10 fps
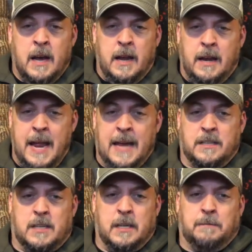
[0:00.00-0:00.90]

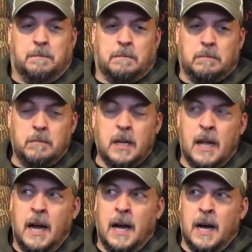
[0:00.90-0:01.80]
next,
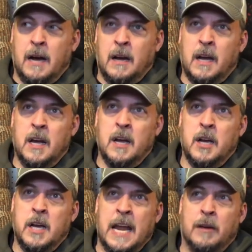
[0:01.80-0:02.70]
to
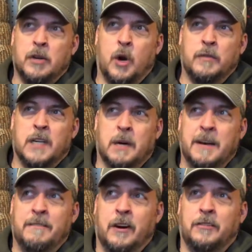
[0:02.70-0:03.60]
overcome
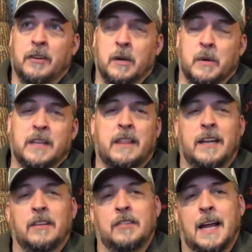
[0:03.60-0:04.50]
adversity, one of the
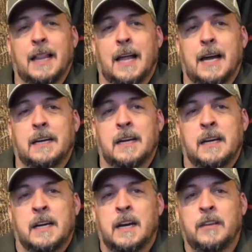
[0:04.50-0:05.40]
things that I like
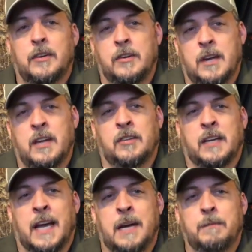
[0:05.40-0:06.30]
is a
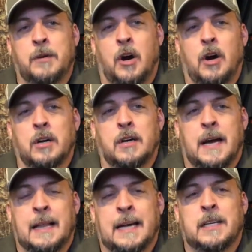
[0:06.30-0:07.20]
game dog. I
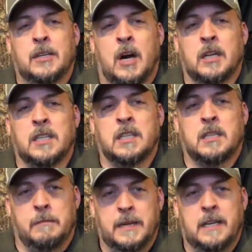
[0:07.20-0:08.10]
like a dog that is
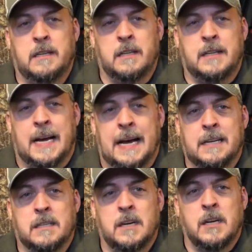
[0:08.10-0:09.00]
committed to the
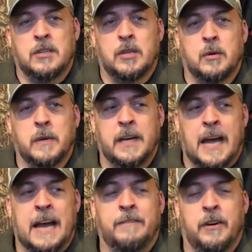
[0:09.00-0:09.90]
task, so when
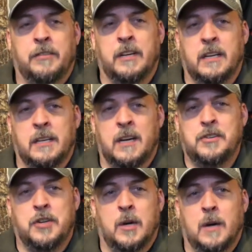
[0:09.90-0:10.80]
adversity does
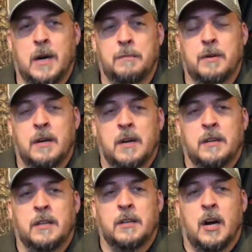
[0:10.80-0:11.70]
show up,
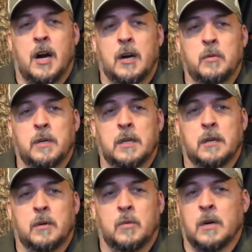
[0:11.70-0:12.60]
the dog
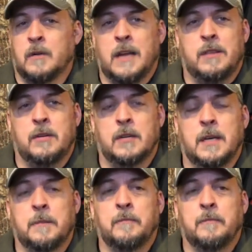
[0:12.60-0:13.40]
will work right through it.